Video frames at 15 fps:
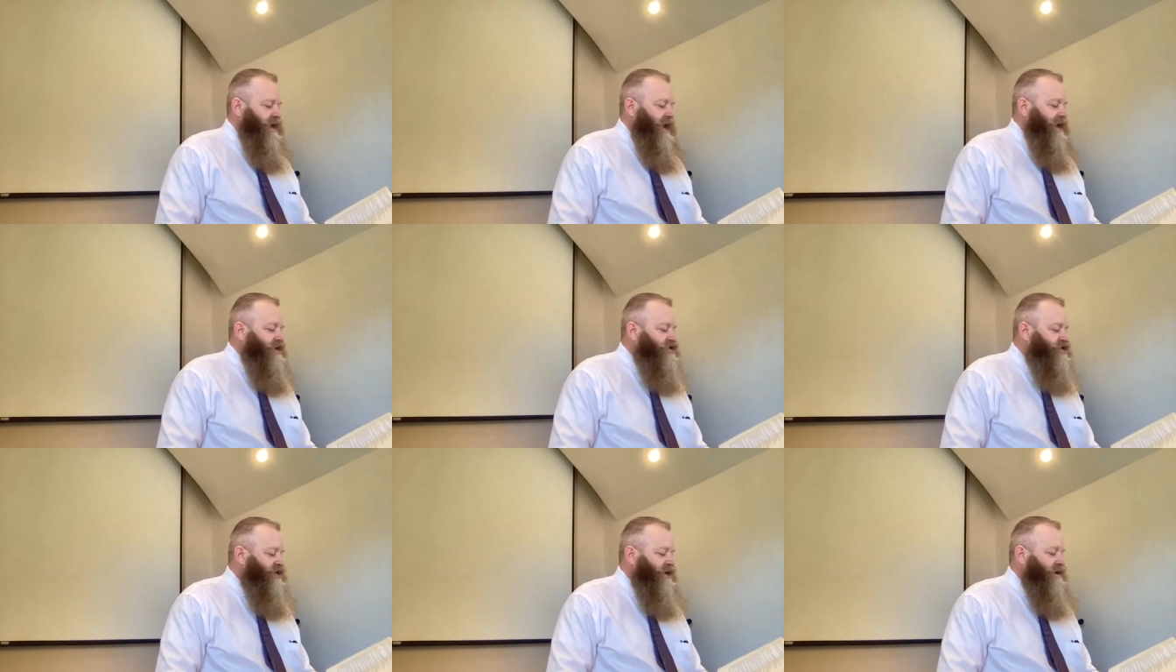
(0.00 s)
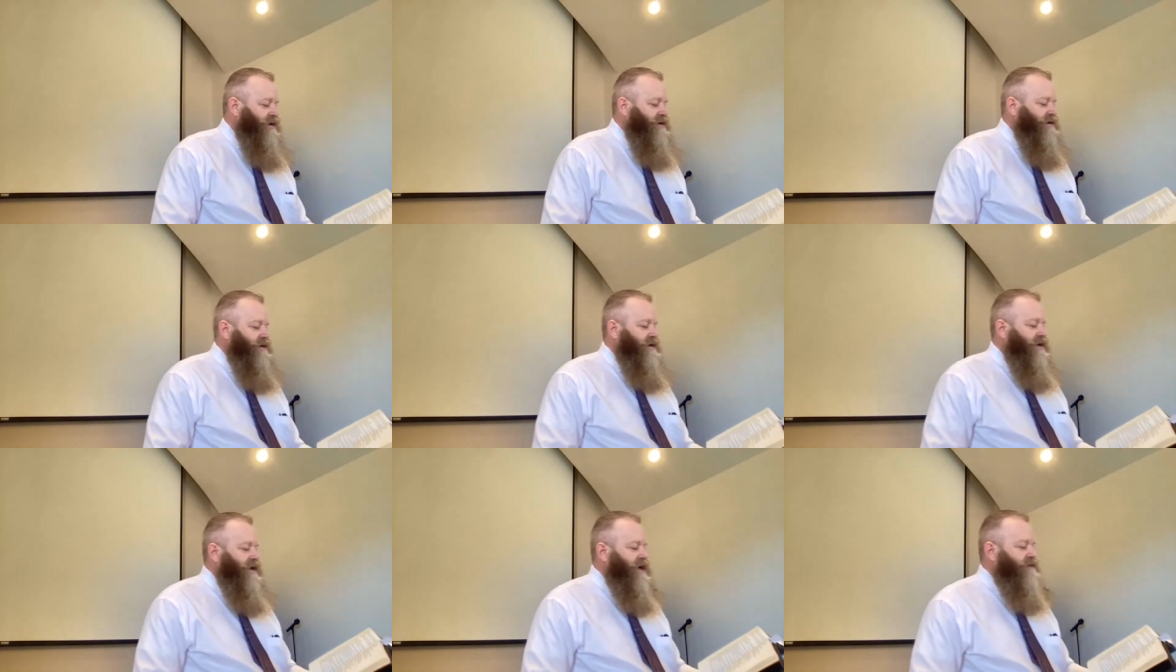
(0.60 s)
Asia,
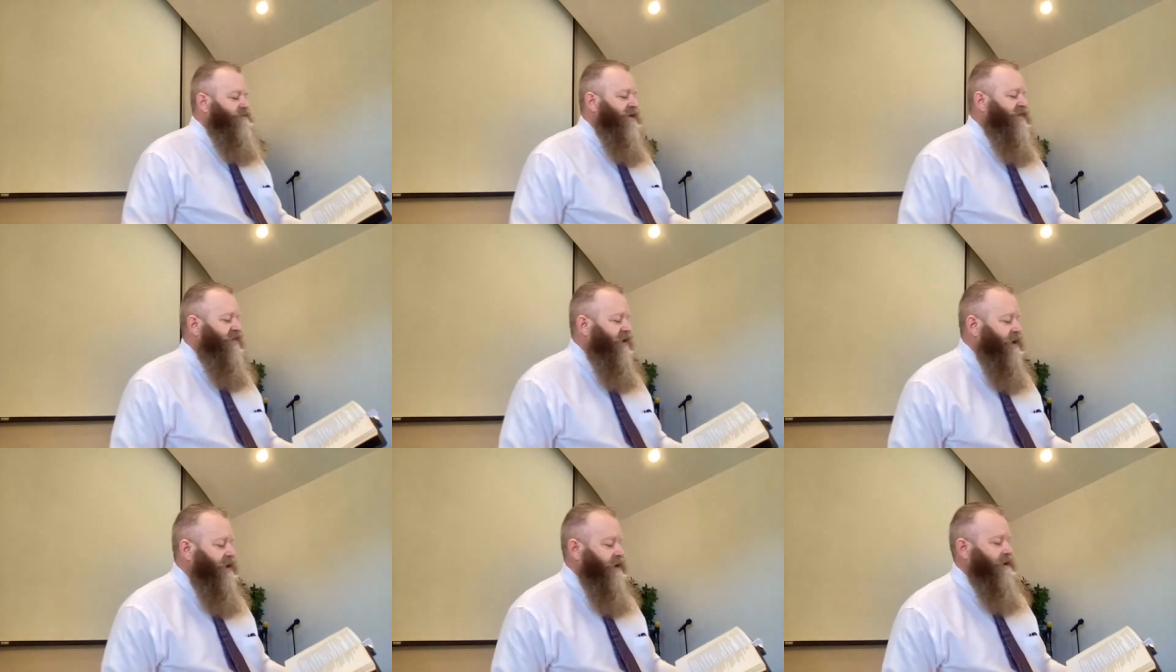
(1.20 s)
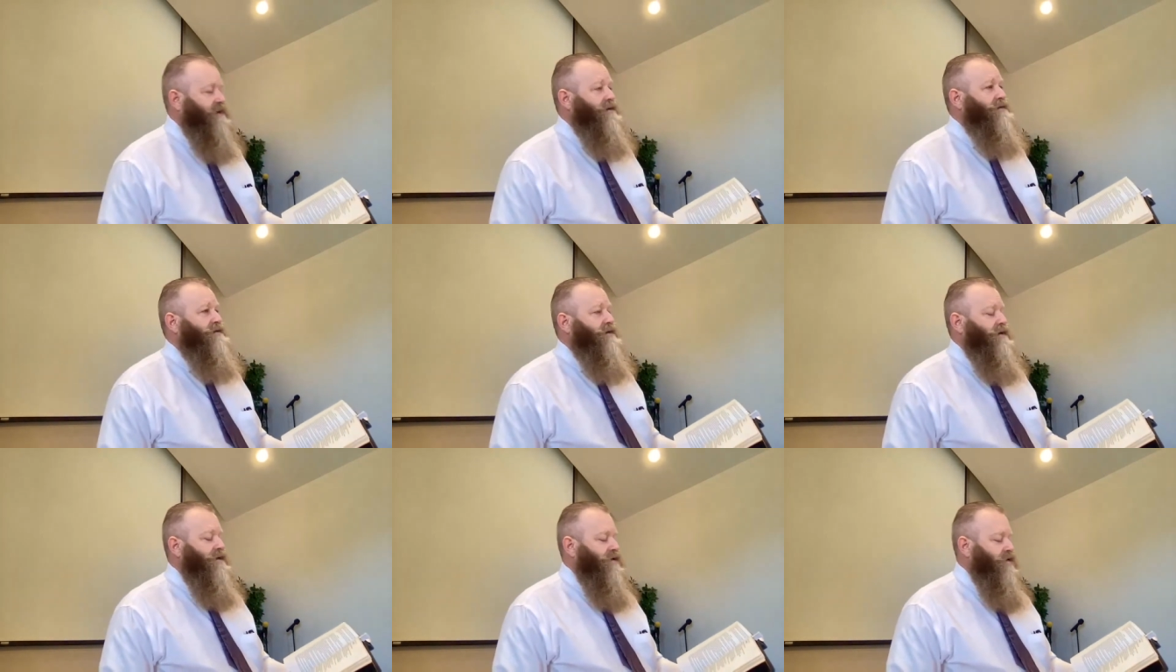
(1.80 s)
and Bithynia,
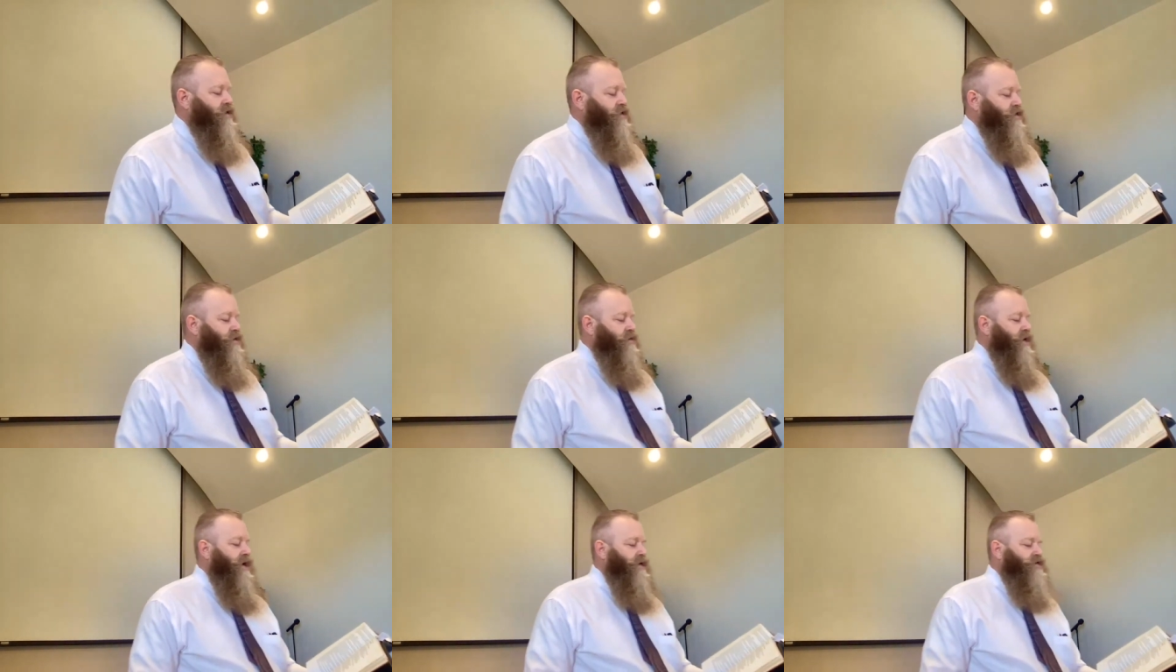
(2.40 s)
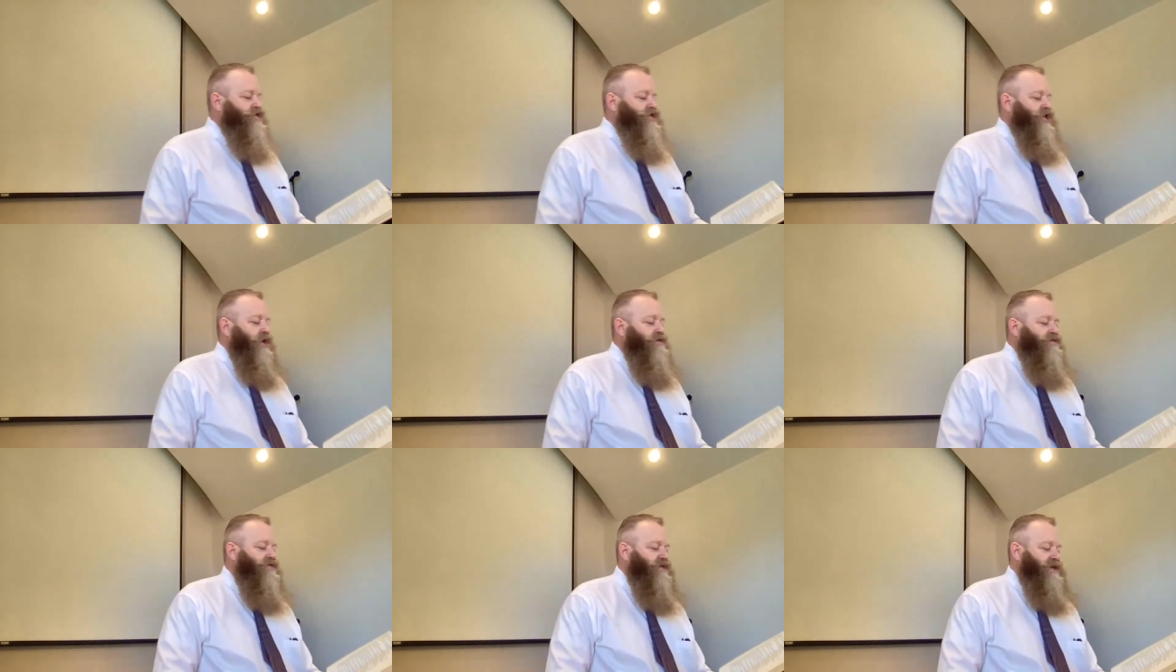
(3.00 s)
who are
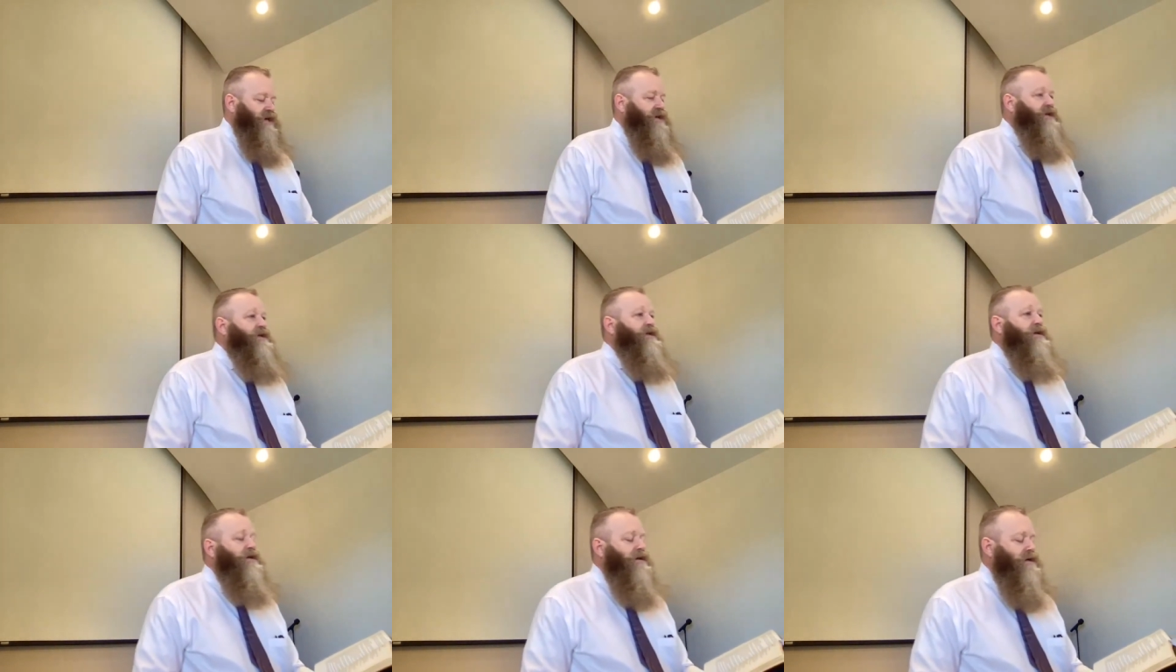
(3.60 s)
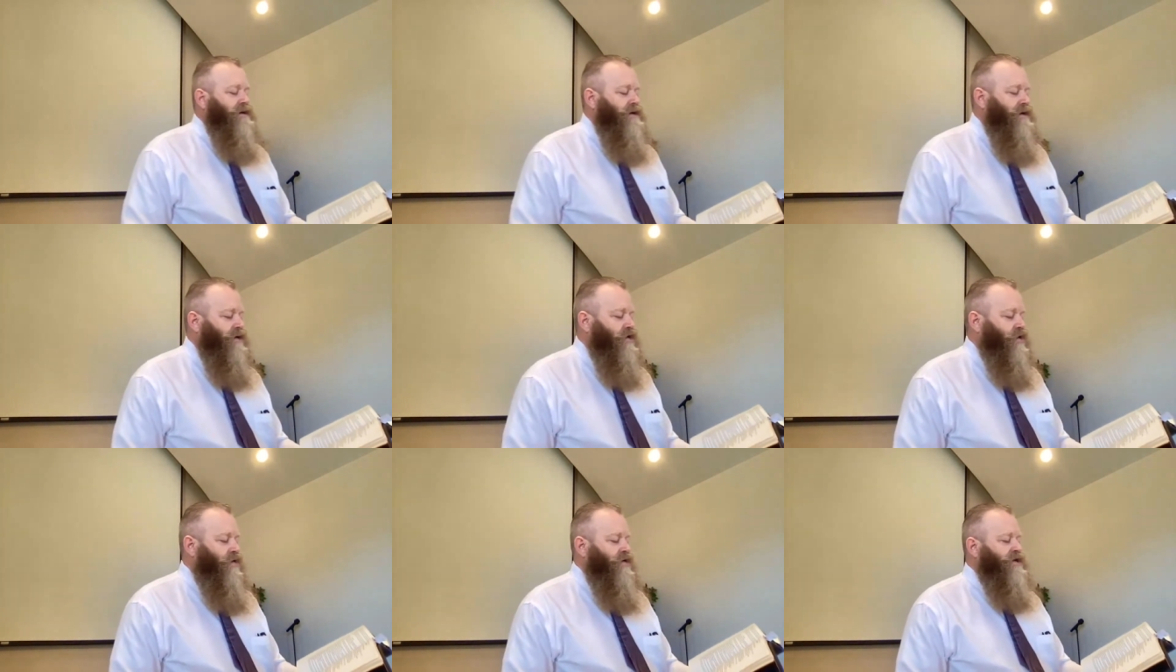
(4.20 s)
chosen
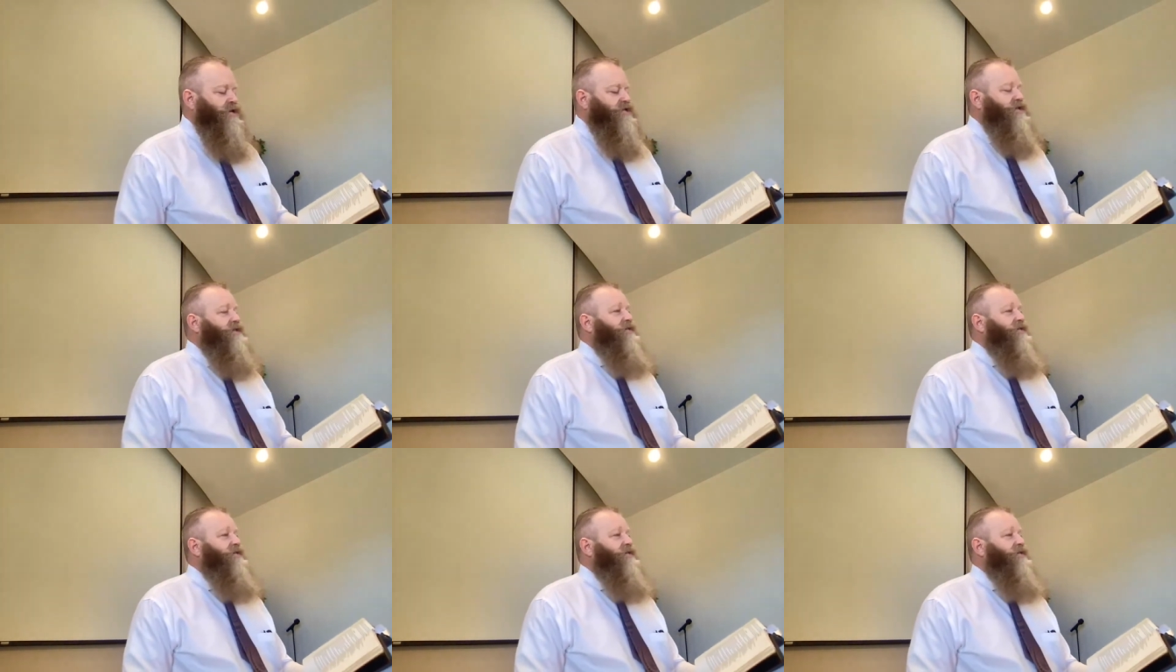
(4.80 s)
according